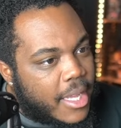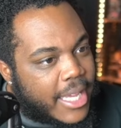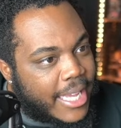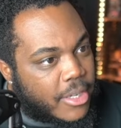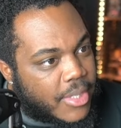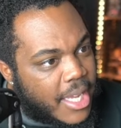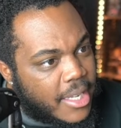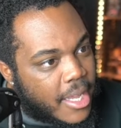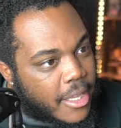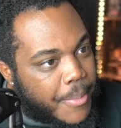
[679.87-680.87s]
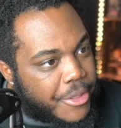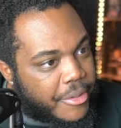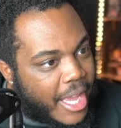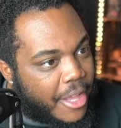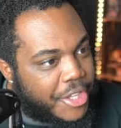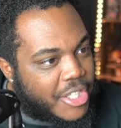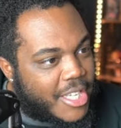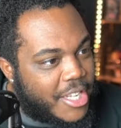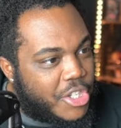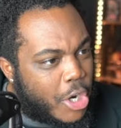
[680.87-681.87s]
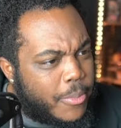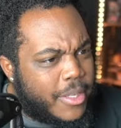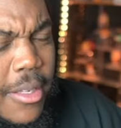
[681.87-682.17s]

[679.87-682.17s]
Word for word: Kato's son? The mother of the eldest son, Jobin?